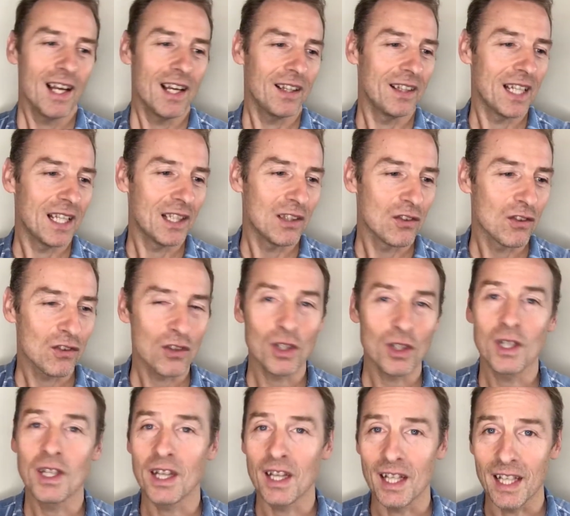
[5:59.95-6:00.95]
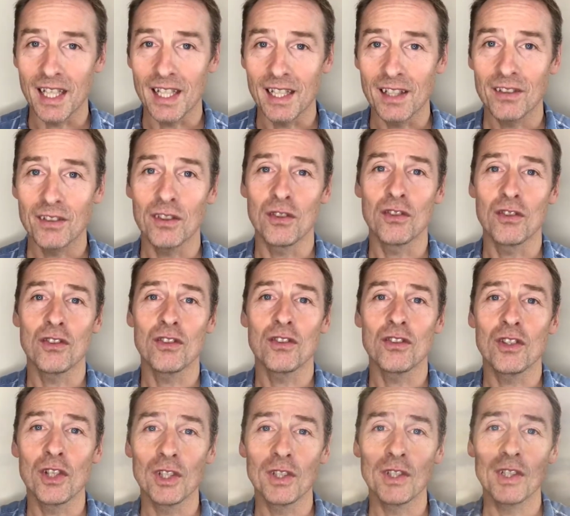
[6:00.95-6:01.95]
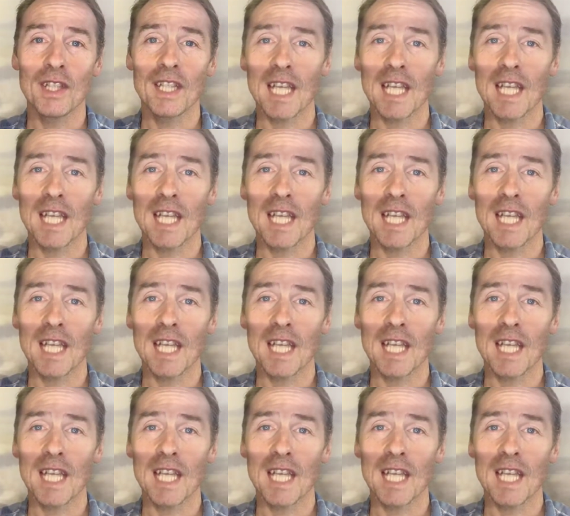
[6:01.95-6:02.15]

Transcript: and then suddenly the sun